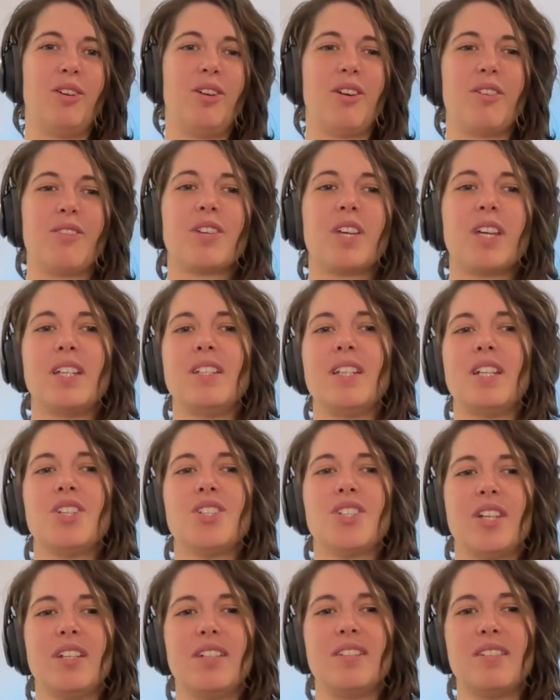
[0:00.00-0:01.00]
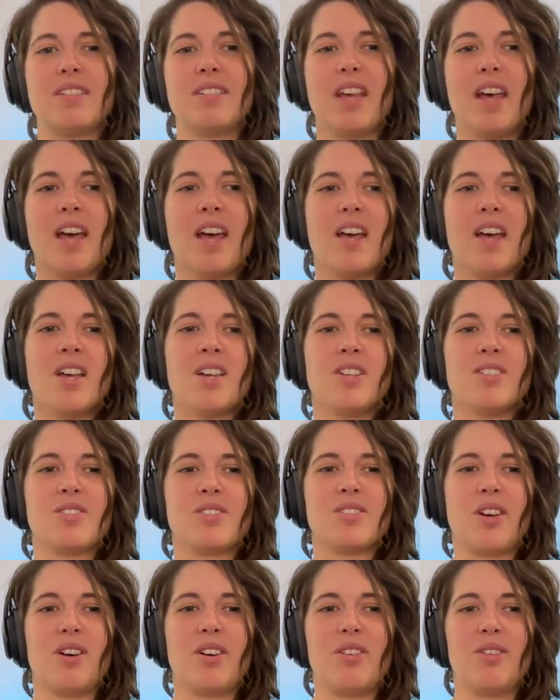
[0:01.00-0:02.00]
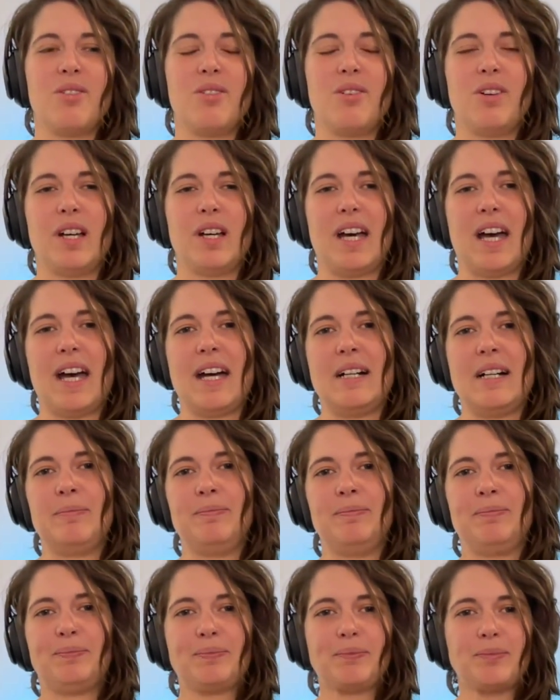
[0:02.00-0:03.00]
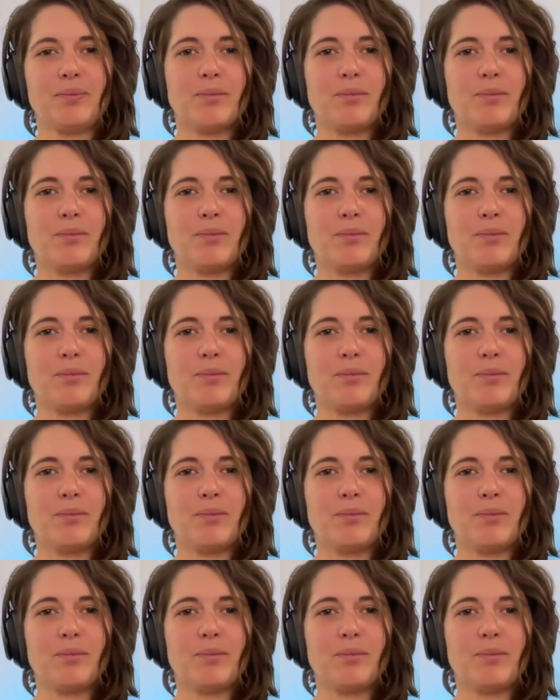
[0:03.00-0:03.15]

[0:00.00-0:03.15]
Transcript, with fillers: earth conditions. So, um,